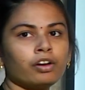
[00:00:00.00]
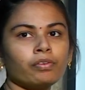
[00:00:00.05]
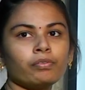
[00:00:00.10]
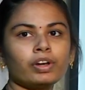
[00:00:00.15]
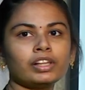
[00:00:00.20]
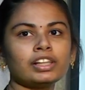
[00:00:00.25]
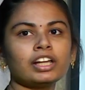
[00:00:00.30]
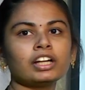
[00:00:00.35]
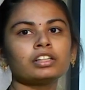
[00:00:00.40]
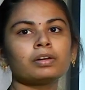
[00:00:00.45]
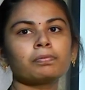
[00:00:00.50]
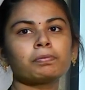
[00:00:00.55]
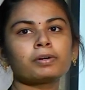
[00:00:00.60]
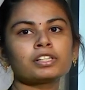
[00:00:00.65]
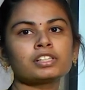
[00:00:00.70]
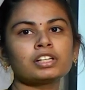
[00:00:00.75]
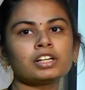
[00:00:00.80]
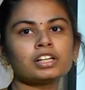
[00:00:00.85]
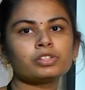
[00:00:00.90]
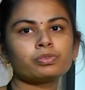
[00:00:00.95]
whether the
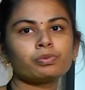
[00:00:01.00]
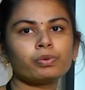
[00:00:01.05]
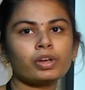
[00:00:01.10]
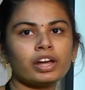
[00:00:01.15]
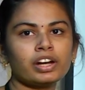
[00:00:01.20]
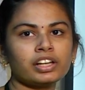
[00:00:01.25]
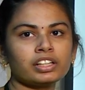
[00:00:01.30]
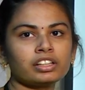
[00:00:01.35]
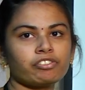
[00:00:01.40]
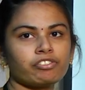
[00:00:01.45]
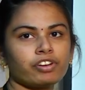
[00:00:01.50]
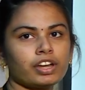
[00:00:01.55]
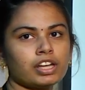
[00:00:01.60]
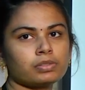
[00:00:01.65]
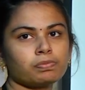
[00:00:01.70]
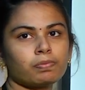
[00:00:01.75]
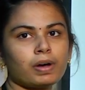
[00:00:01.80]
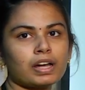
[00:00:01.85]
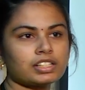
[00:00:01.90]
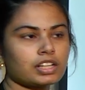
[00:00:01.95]
person is wearing the
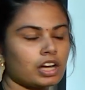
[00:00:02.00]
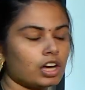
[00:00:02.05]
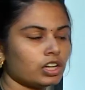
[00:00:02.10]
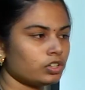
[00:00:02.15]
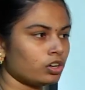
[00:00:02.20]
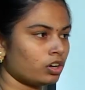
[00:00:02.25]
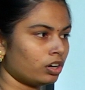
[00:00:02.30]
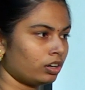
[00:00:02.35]
face mask or